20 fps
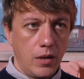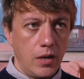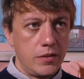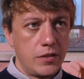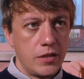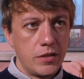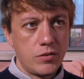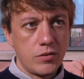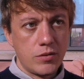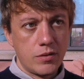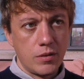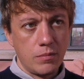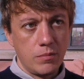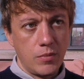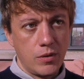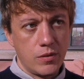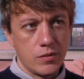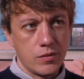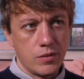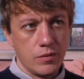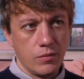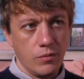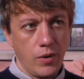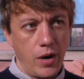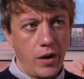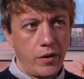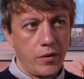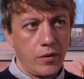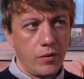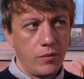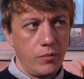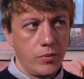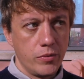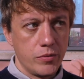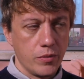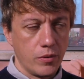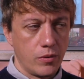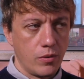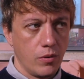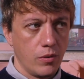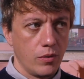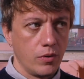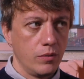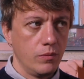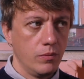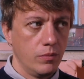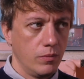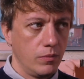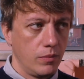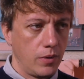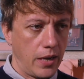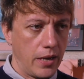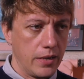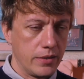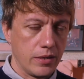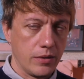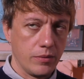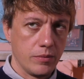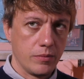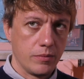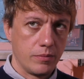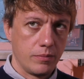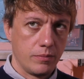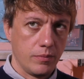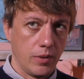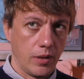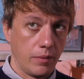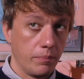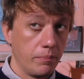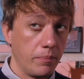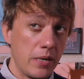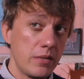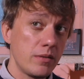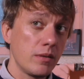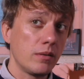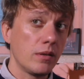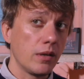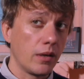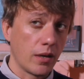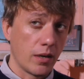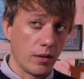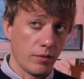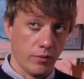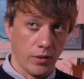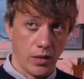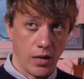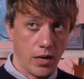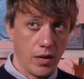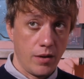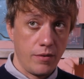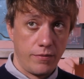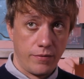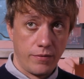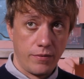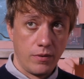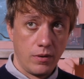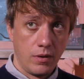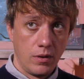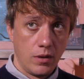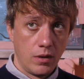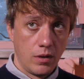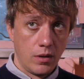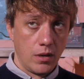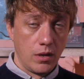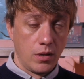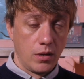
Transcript: It's interesting because the record was recorded as I was, like, basically kind of live. Okay.